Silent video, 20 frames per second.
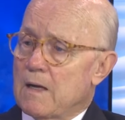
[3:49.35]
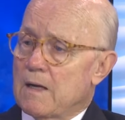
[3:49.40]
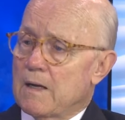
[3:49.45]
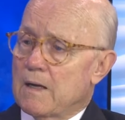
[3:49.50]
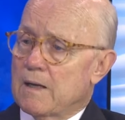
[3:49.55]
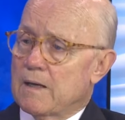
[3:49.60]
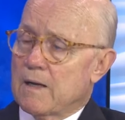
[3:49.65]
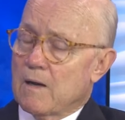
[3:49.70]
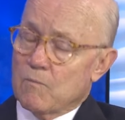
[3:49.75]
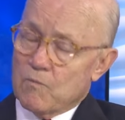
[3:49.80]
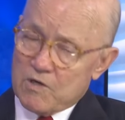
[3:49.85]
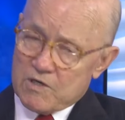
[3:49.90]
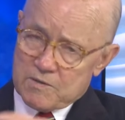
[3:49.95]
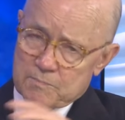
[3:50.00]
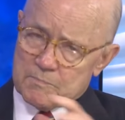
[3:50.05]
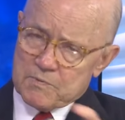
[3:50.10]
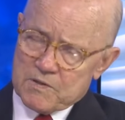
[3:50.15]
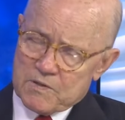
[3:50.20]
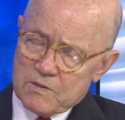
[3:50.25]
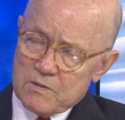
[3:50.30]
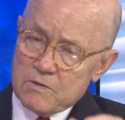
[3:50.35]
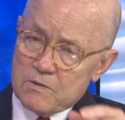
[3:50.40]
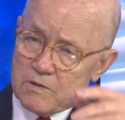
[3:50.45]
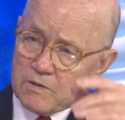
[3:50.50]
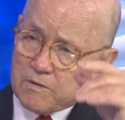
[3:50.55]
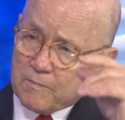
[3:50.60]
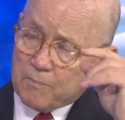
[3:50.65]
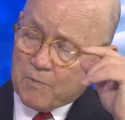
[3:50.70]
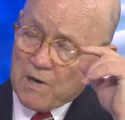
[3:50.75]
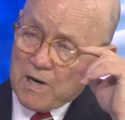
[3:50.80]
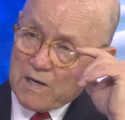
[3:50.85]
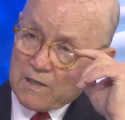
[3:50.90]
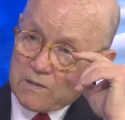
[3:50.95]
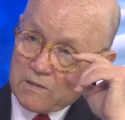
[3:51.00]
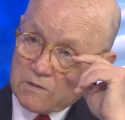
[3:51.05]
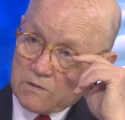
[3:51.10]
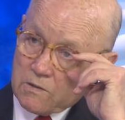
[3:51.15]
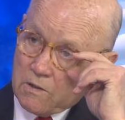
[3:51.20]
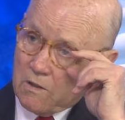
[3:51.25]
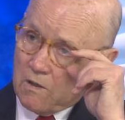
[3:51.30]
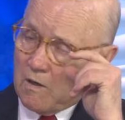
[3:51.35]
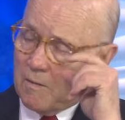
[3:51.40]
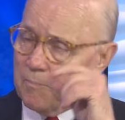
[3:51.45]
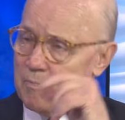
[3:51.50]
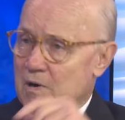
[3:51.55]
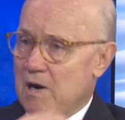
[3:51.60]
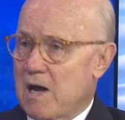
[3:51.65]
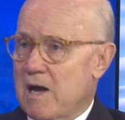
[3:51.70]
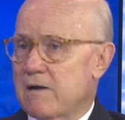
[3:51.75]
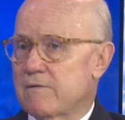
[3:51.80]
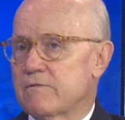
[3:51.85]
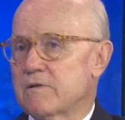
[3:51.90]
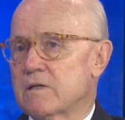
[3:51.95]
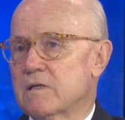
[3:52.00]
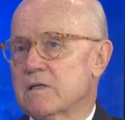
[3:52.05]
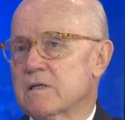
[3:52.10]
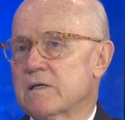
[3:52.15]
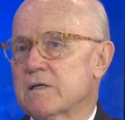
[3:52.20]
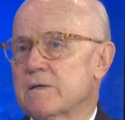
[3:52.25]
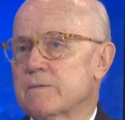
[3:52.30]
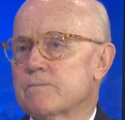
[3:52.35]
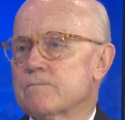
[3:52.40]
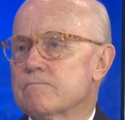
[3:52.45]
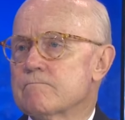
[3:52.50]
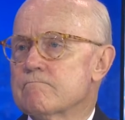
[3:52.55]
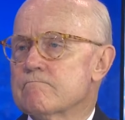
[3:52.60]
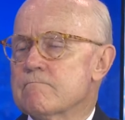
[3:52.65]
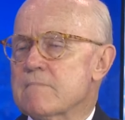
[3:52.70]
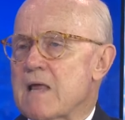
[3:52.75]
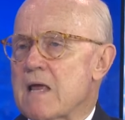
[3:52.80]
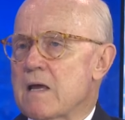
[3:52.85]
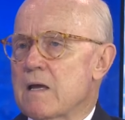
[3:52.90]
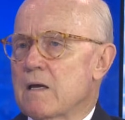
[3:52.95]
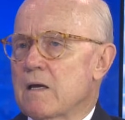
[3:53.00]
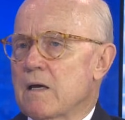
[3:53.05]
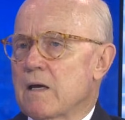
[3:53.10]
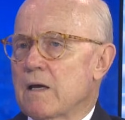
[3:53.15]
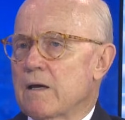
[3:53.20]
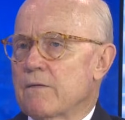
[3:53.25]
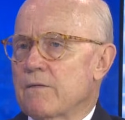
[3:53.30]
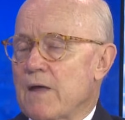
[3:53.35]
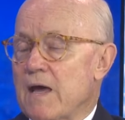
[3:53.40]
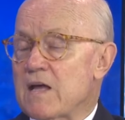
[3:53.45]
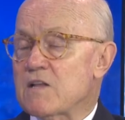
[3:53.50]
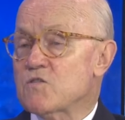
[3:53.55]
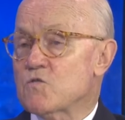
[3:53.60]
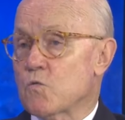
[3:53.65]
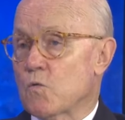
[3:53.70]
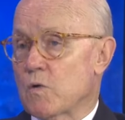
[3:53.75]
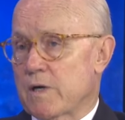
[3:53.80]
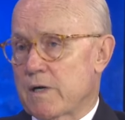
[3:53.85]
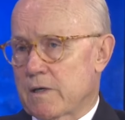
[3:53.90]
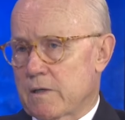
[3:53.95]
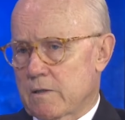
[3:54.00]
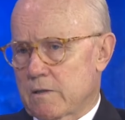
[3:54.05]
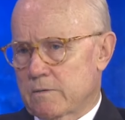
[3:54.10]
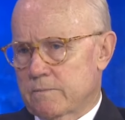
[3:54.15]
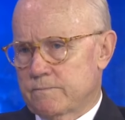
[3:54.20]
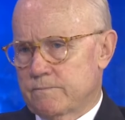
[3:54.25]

and I went to Paducah to practice law privately, and that's where